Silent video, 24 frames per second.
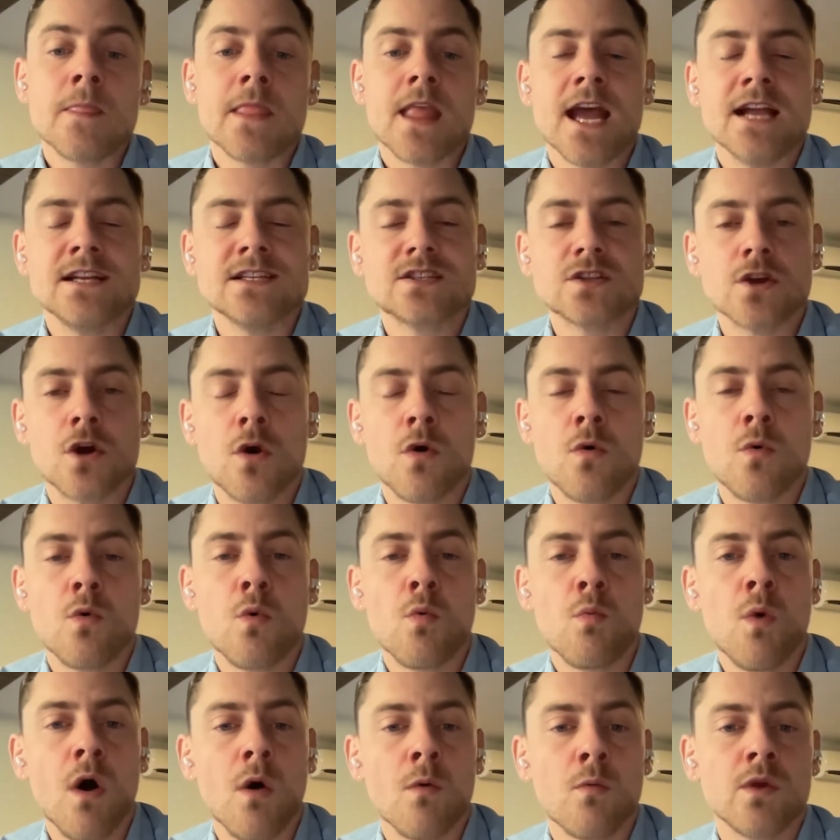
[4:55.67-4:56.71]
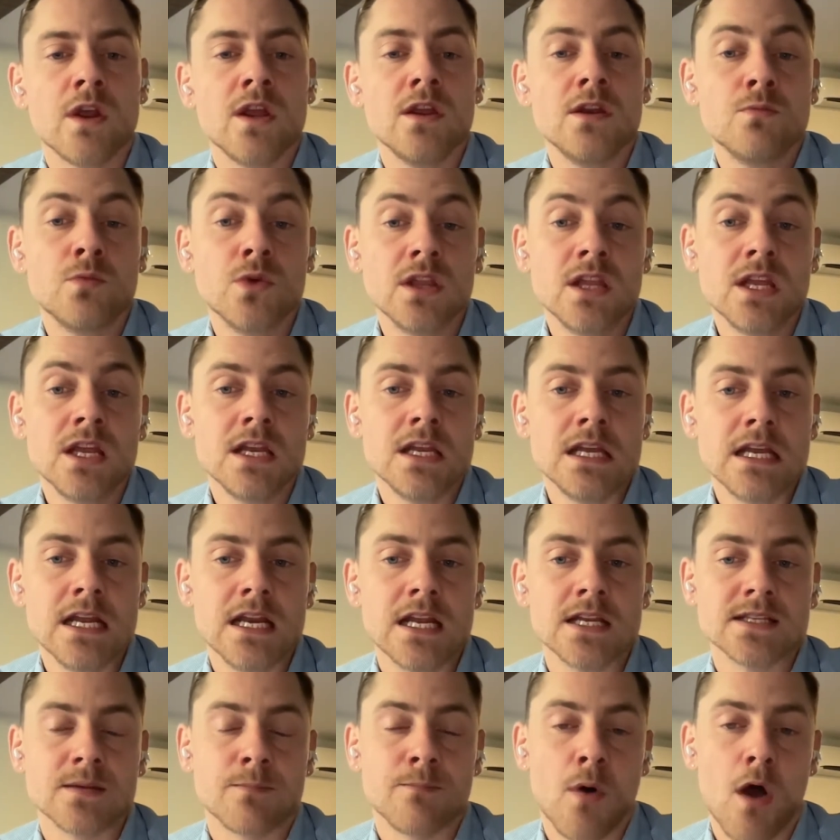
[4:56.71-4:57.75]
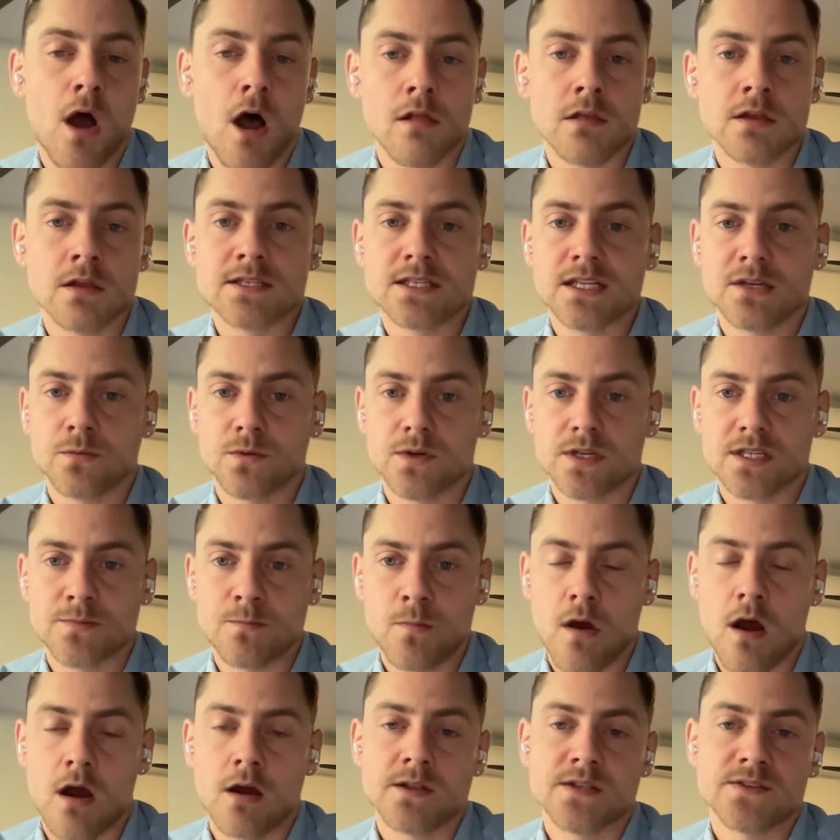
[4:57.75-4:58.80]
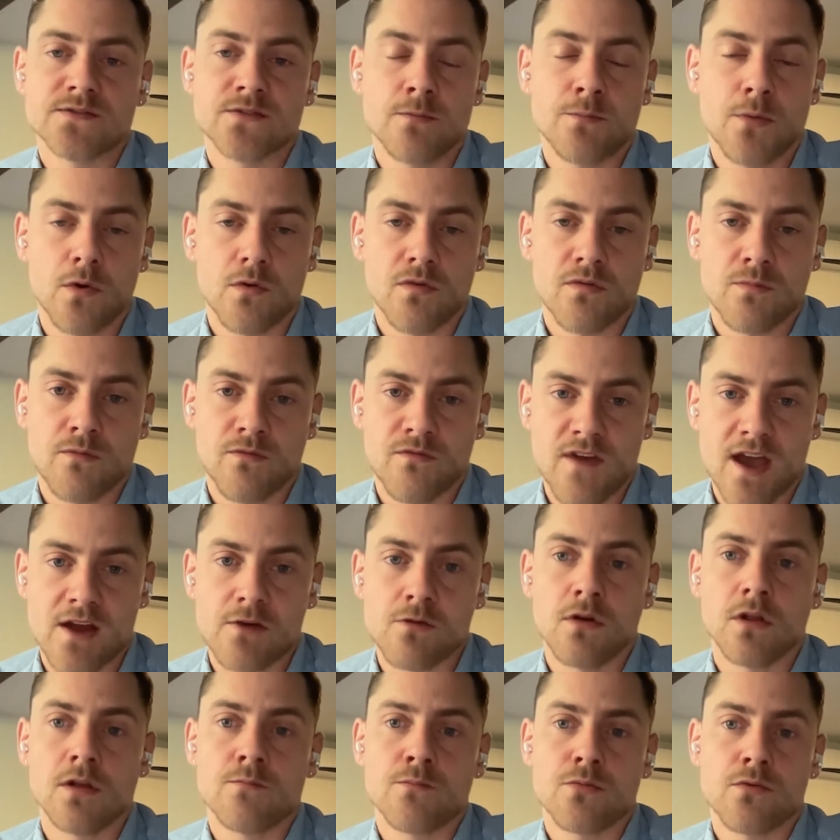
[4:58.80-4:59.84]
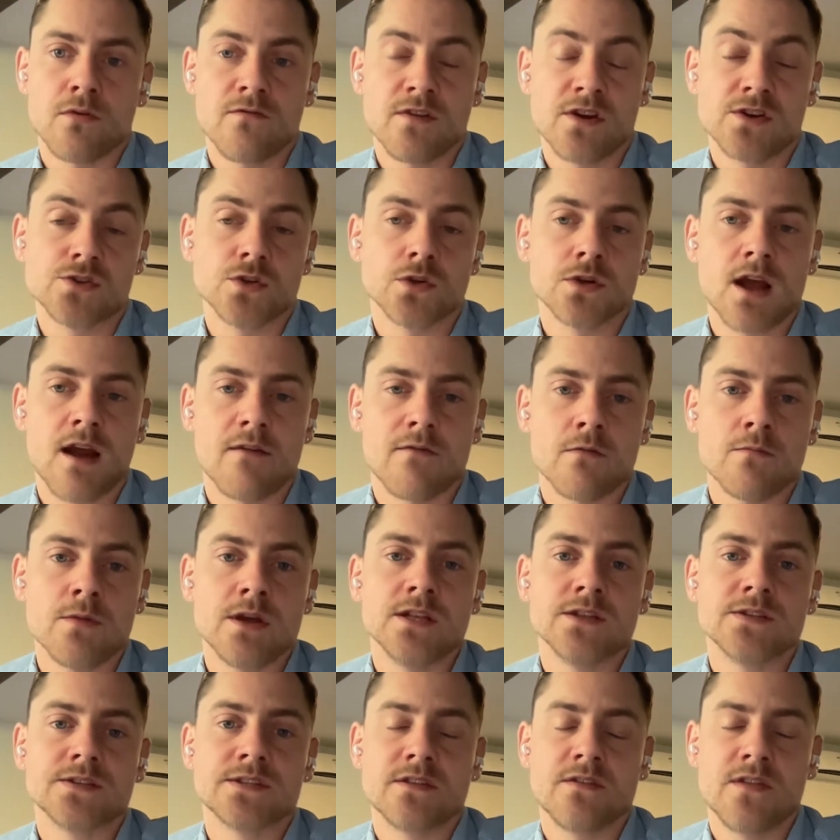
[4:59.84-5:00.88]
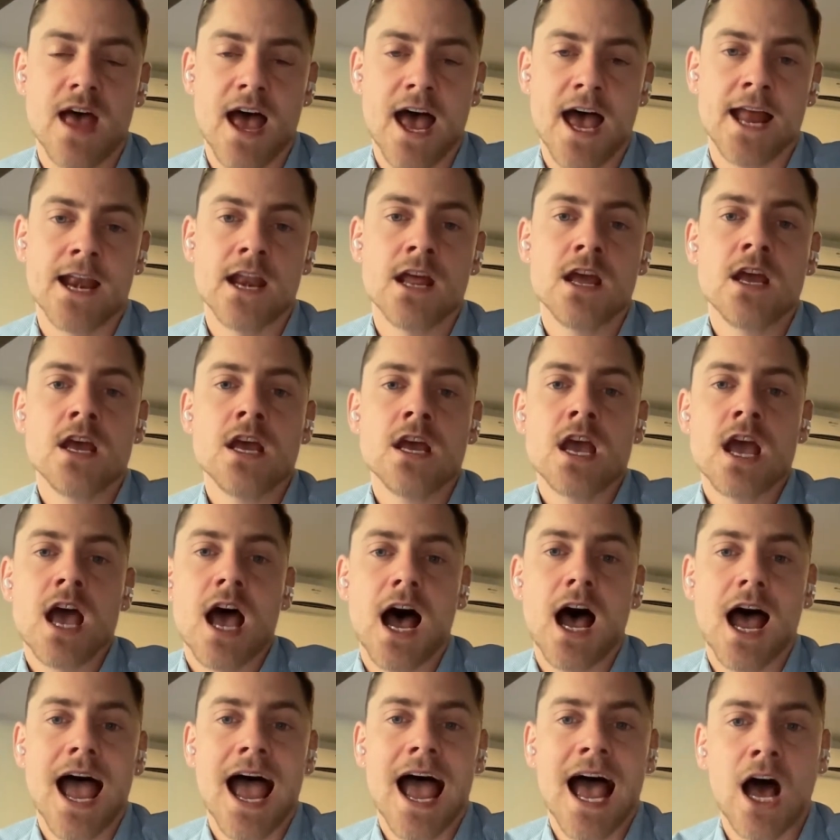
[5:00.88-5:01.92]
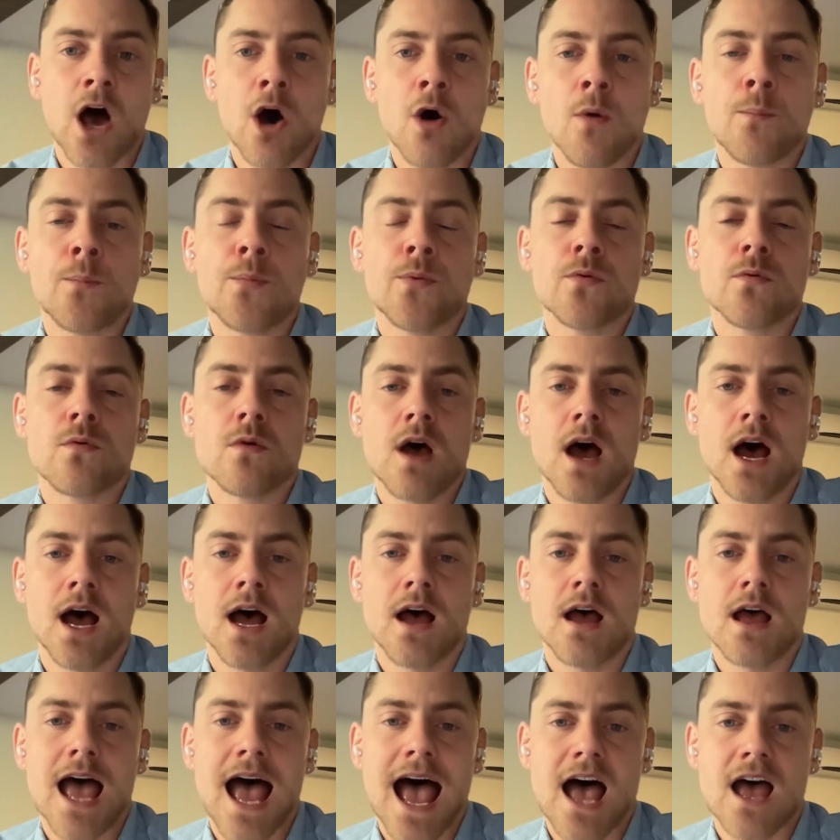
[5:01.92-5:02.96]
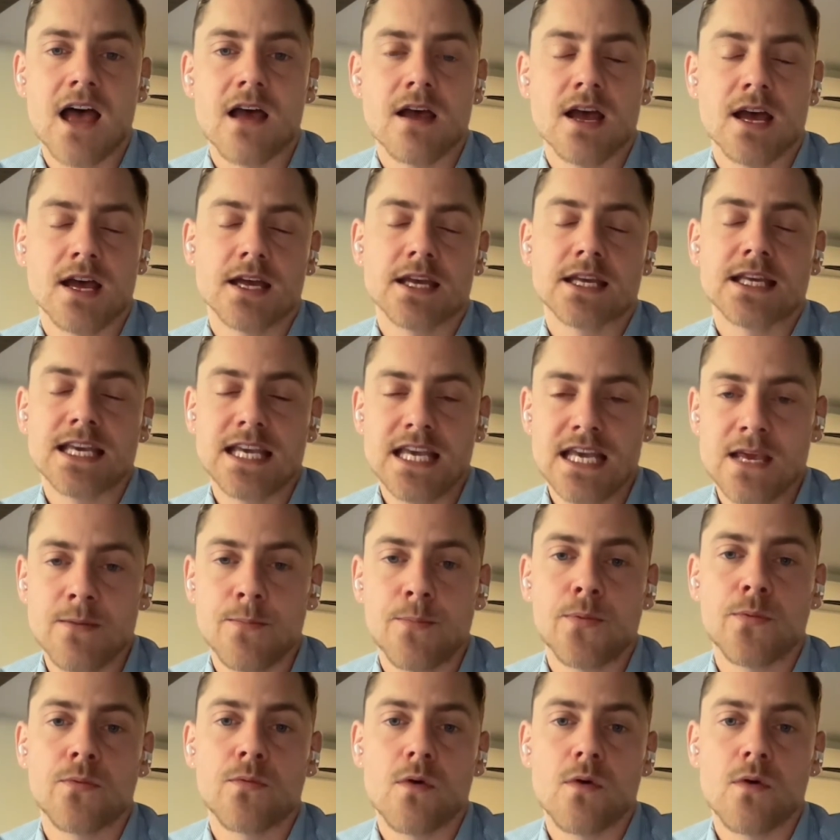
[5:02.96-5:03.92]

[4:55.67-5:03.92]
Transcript: And so, what we really need is a policy response from both federal and provincial governments that uh, help uh, keep